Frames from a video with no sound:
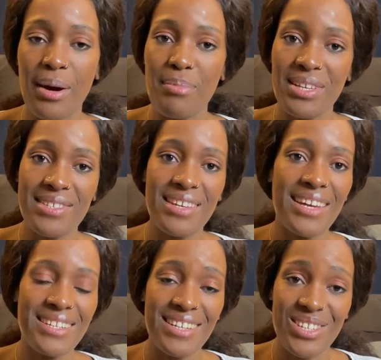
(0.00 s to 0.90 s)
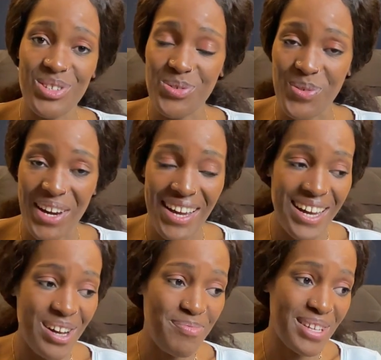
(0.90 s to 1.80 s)
I'm excited to work.
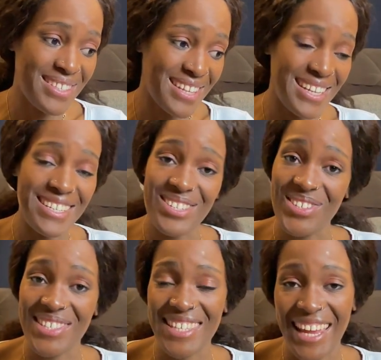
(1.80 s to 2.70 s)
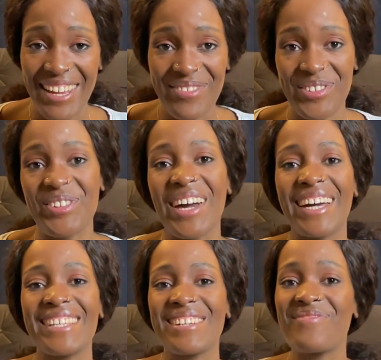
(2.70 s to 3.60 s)
I'm excited to save, you
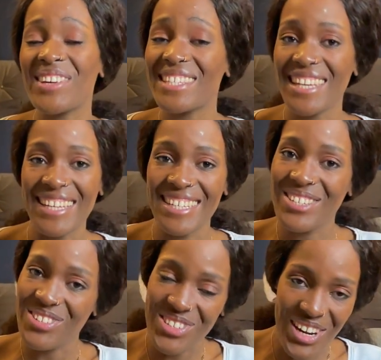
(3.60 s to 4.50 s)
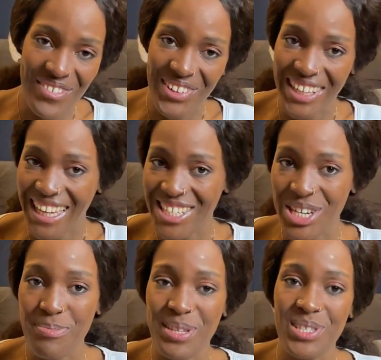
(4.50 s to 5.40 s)
guys. I'm excited to travel like
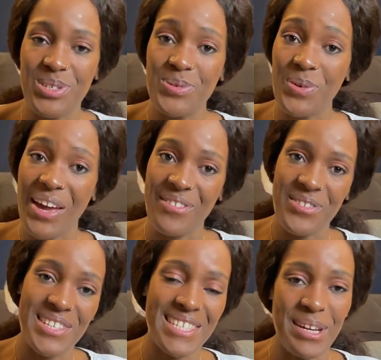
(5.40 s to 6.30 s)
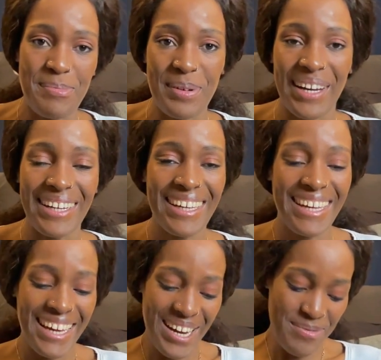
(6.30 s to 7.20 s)
Germans do every summer.
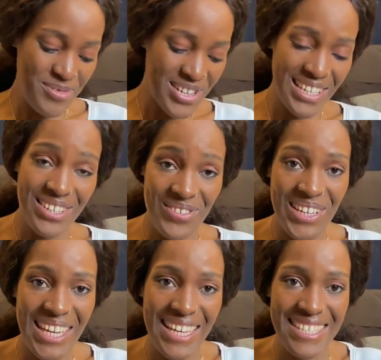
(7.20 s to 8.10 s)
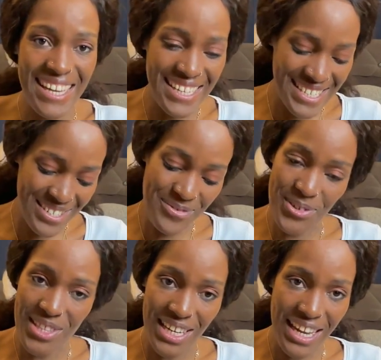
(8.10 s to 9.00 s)
I'm really, really excited
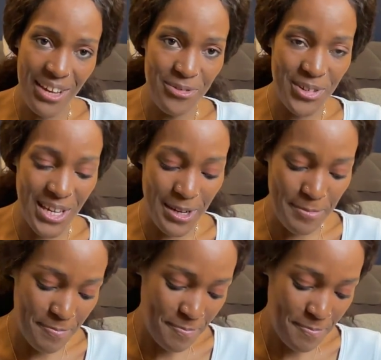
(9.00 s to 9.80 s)
for the life here.